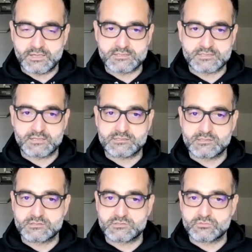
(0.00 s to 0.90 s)
has
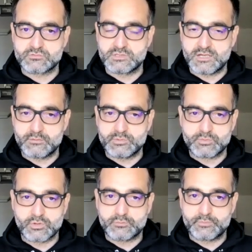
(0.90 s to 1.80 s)
access to reliable
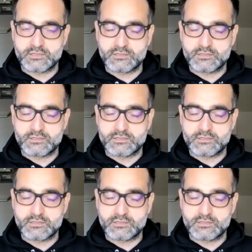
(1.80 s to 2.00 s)
broadband